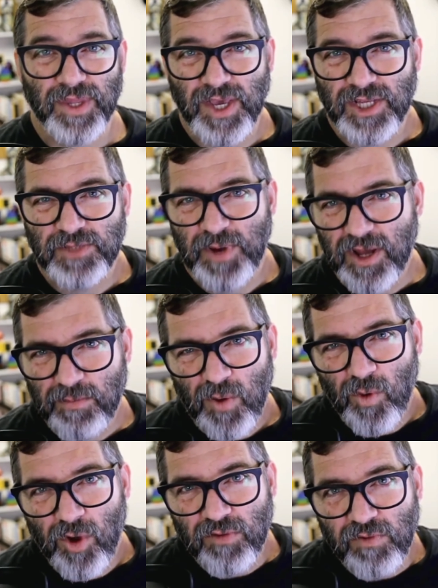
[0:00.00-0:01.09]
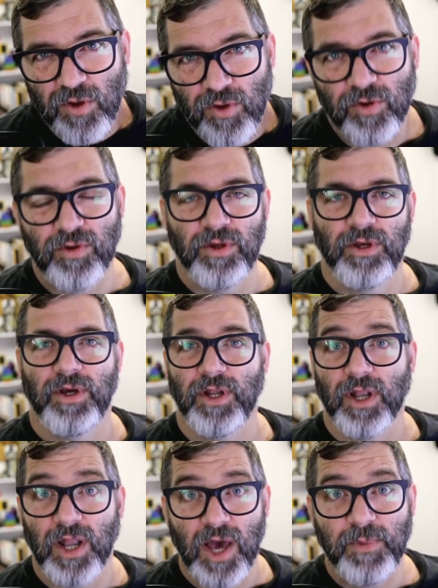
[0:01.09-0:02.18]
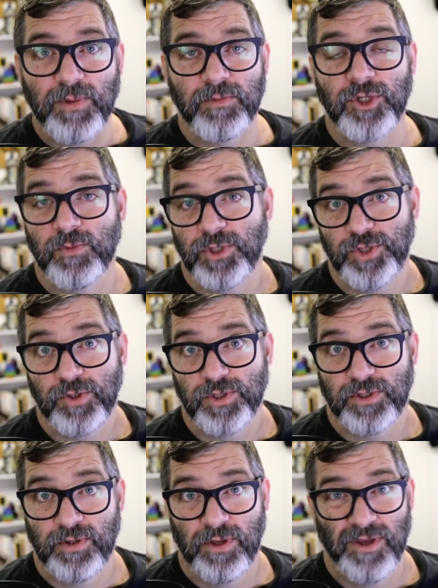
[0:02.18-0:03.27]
It sped up my workflow that allowed me to produce